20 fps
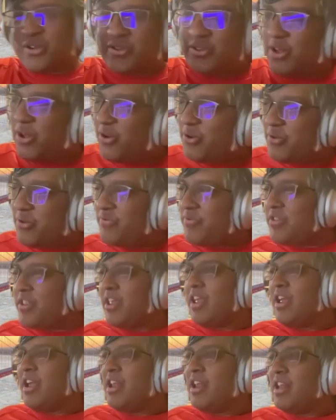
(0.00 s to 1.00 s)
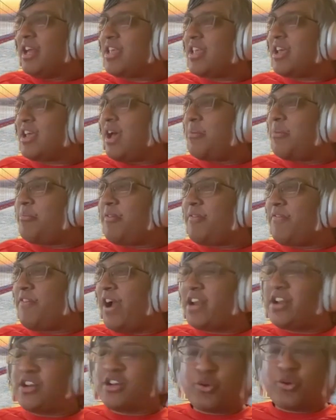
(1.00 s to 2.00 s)
know, like
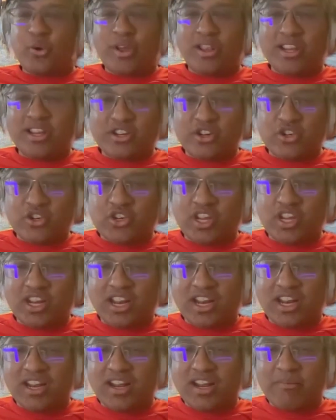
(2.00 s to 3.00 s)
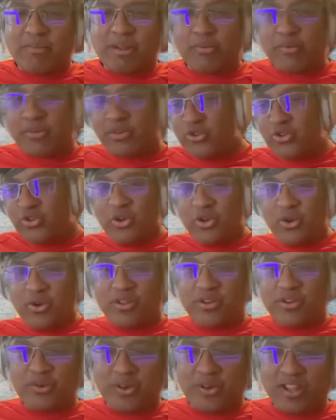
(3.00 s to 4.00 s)
find a toilet to shit in. And I'm like, well, you should go to
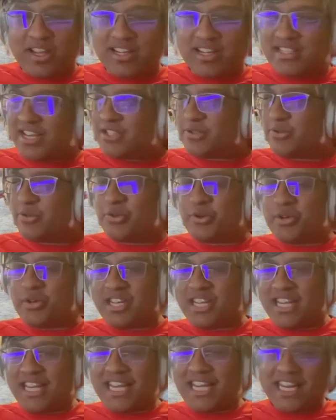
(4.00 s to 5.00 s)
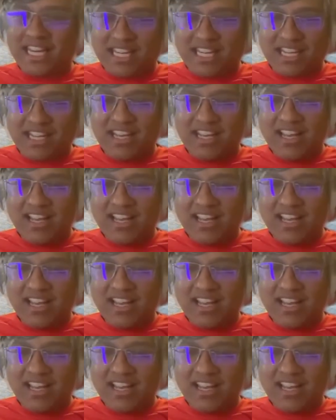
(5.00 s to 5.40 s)
the toilet because that's what you need to eat.